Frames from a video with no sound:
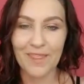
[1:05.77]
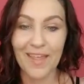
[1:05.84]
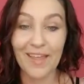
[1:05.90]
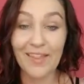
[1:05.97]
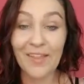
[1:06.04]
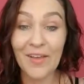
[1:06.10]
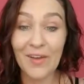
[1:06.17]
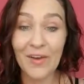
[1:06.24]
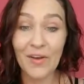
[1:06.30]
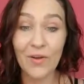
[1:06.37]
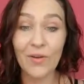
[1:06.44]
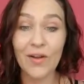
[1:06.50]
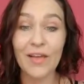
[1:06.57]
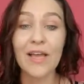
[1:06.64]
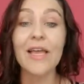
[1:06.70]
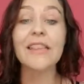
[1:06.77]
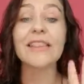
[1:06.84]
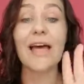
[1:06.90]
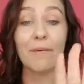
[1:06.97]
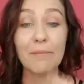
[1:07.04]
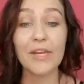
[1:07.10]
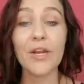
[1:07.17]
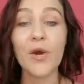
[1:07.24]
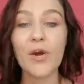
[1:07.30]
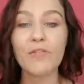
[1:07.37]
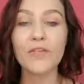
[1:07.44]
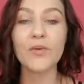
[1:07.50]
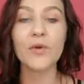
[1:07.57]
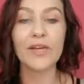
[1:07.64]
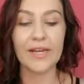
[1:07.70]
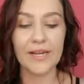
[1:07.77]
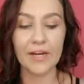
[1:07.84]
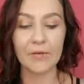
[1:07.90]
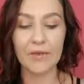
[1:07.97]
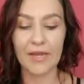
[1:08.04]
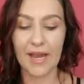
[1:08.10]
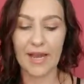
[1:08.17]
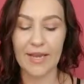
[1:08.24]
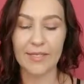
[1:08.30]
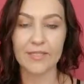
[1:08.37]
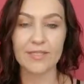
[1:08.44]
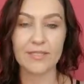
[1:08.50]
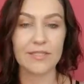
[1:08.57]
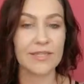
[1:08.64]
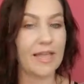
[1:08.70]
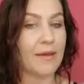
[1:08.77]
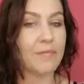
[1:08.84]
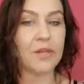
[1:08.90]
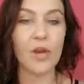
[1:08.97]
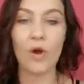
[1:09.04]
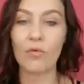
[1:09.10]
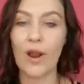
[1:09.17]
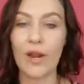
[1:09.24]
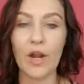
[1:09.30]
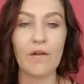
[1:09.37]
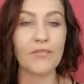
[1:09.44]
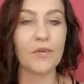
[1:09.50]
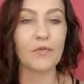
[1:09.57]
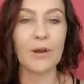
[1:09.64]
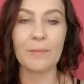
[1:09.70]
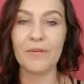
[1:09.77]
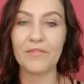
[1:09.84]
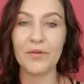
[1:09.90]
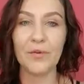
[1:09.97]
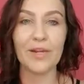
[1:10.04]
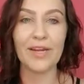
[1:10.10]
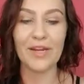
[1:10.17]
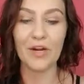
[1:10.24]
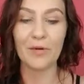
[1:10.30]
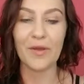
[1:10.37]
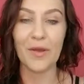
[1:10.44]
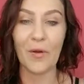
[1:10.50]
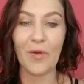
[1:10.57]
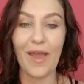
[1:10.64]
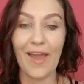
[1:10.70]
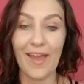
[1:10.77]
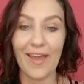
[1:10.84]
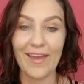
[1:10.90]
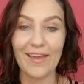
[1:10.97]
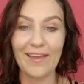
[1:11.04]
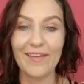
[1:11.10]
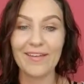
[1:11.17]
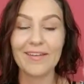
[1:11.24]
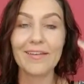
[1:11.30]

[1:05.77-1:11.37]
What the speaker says: Hello. Let me know if you can hear me, guys. Let me know right off the rip if you can hear me, okay?